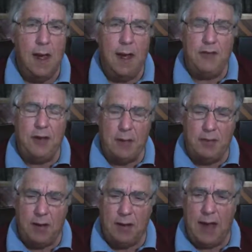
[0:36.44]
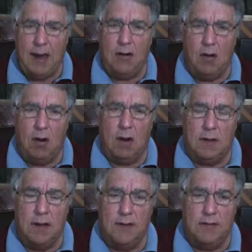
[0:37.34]
And she comes out
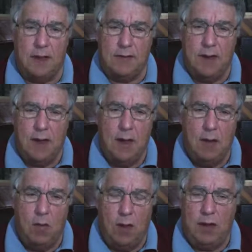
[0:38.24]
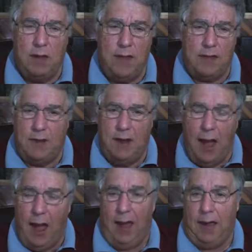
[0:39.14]
categorically and says, well, that's a
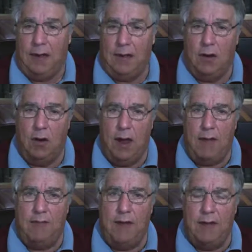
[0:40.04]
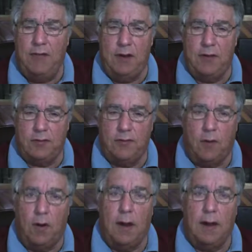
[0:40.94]
lie. You don't have evidence
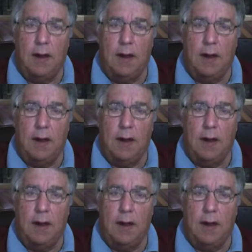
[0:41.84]
for it.